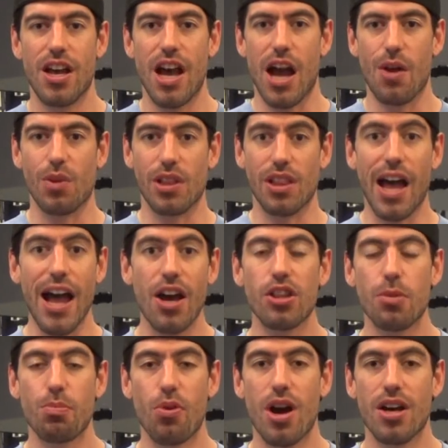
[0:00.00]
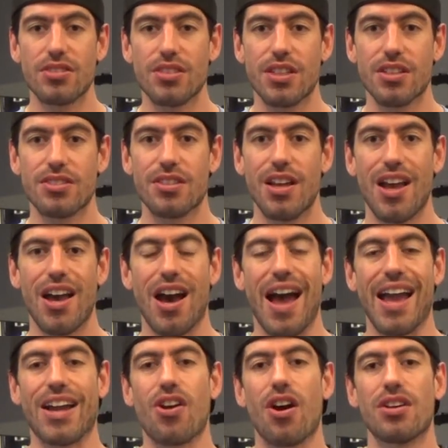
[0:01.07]
I rely on the process,
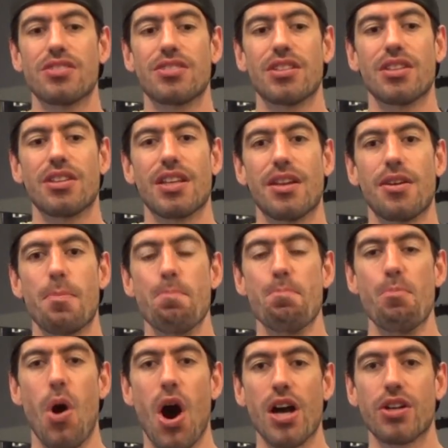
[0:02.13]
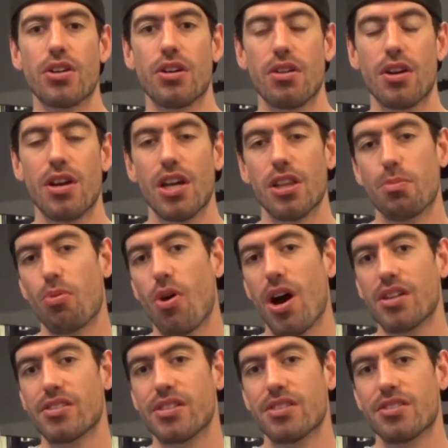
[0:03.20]
I constantly monitor the
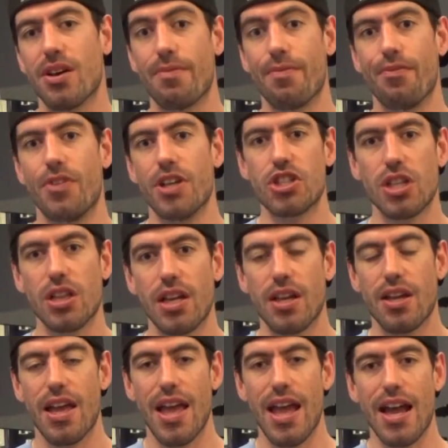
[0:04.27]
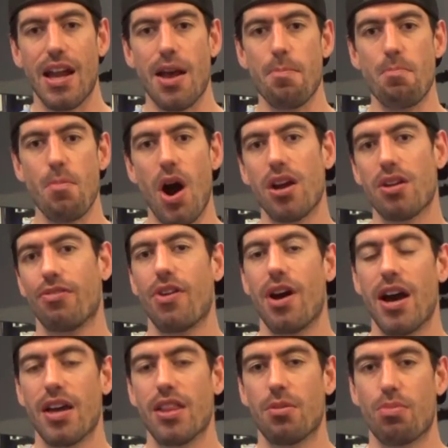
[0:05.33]
process, I'm vigilant, and I
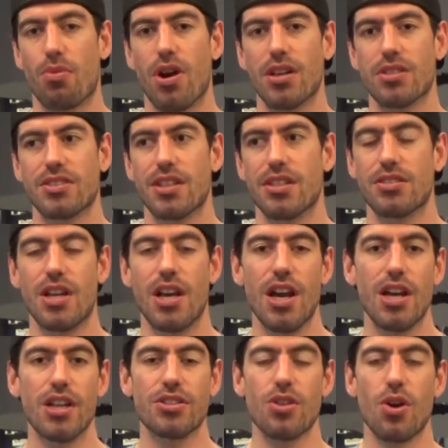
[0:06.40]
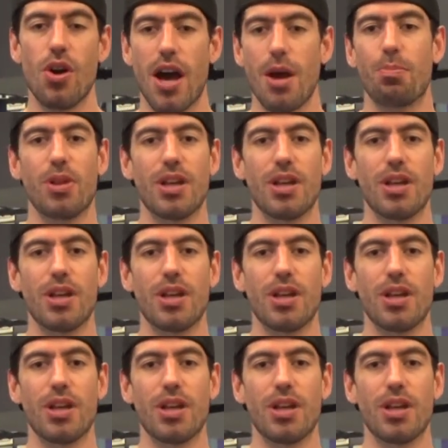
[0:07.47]
modify the process. So I